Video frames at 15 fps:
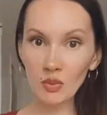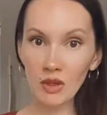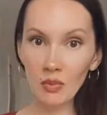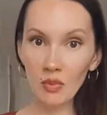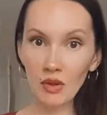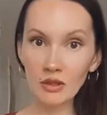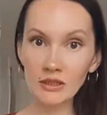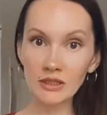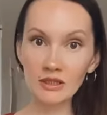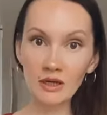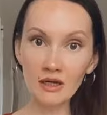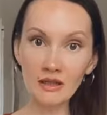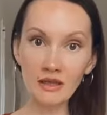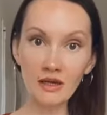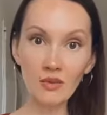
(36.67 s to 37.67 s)
people
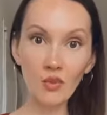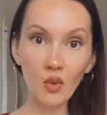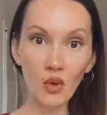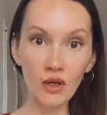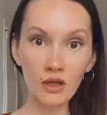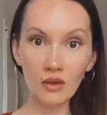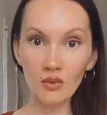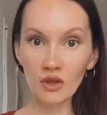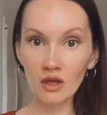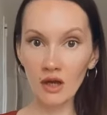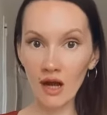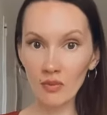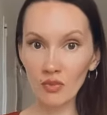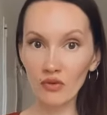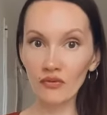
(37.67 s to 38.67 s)
start their morning with a
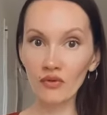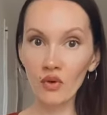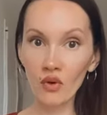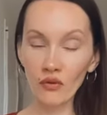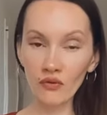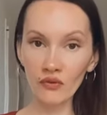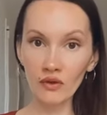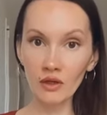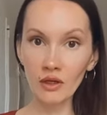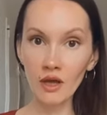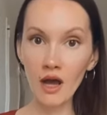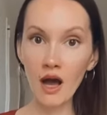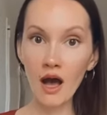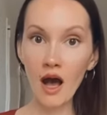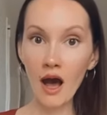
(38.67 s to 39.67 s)
cup of coffee,
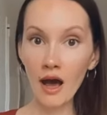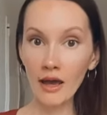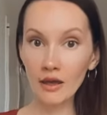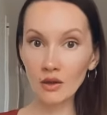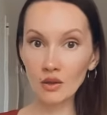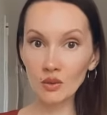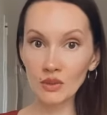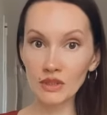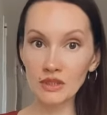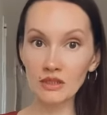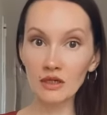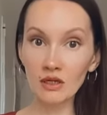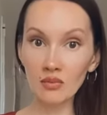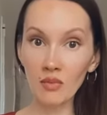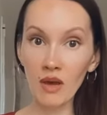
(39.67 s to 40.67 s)
I always
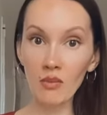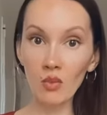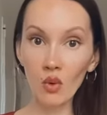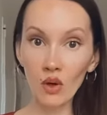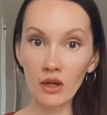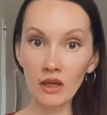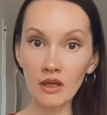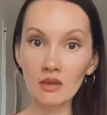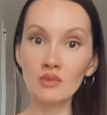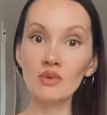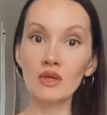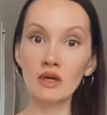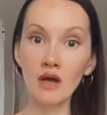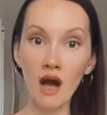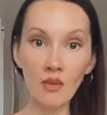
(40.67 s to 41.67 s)
start my morning with
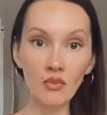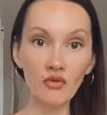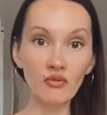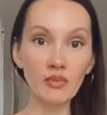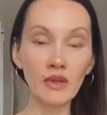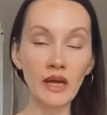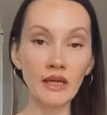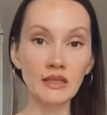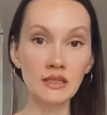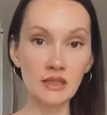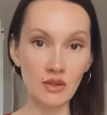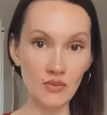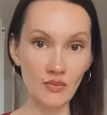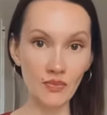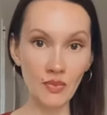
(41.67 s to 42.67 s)
a cup of black
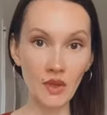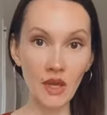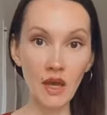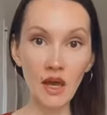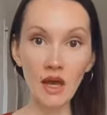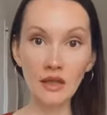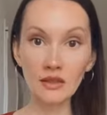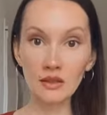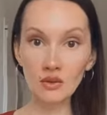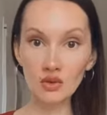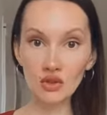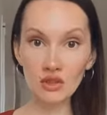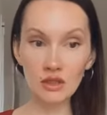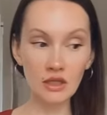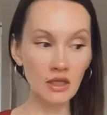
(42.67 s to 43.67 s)
tea, and
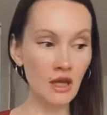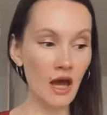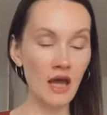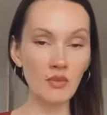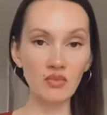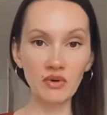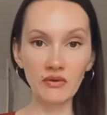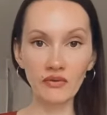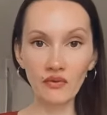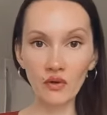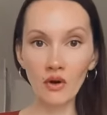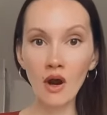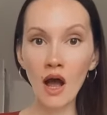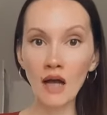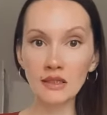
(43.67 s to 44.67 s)
usually I
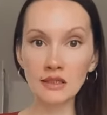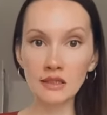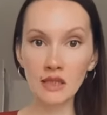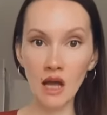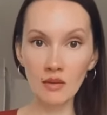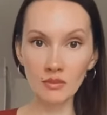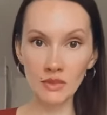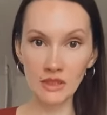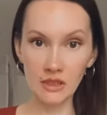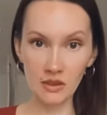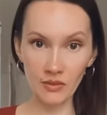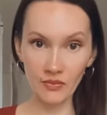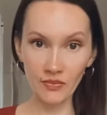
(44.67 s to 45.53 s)
prefer Assam tea.